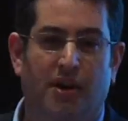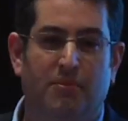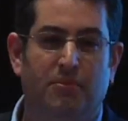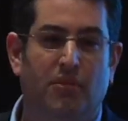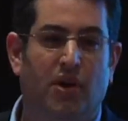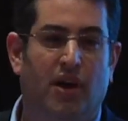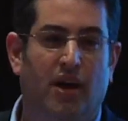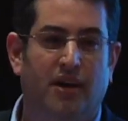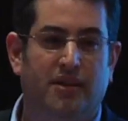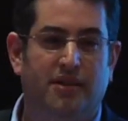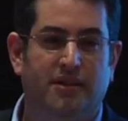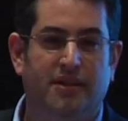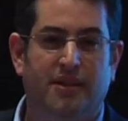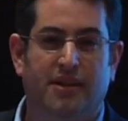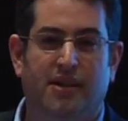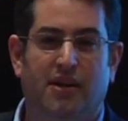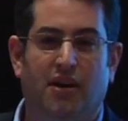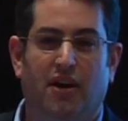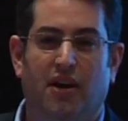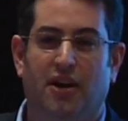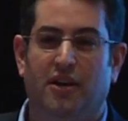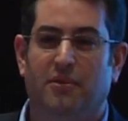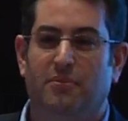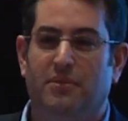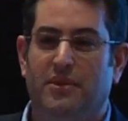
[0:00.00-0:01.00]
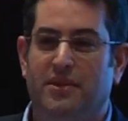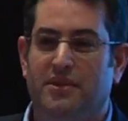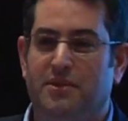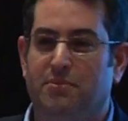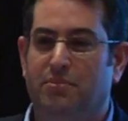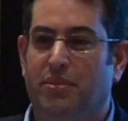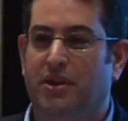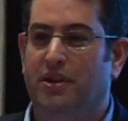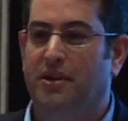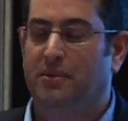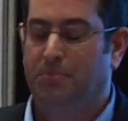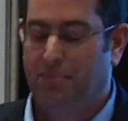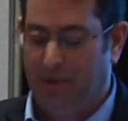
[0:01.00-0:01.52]
I'm not an
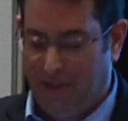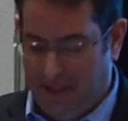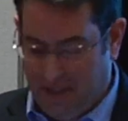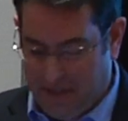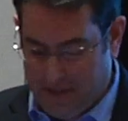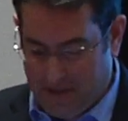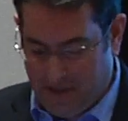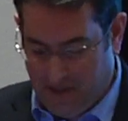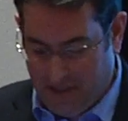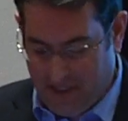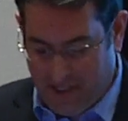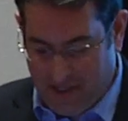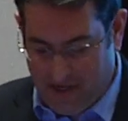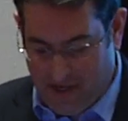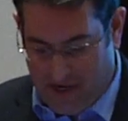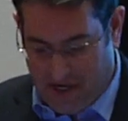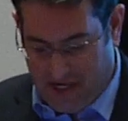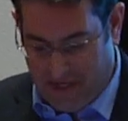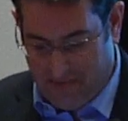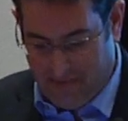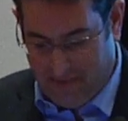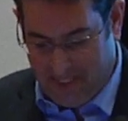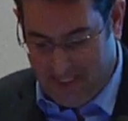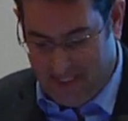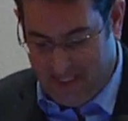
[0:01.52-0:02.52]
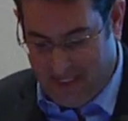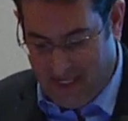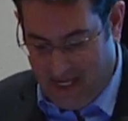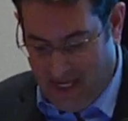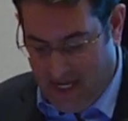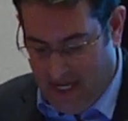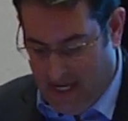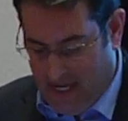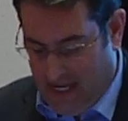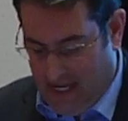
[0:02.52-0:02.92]
economist, but a political economist.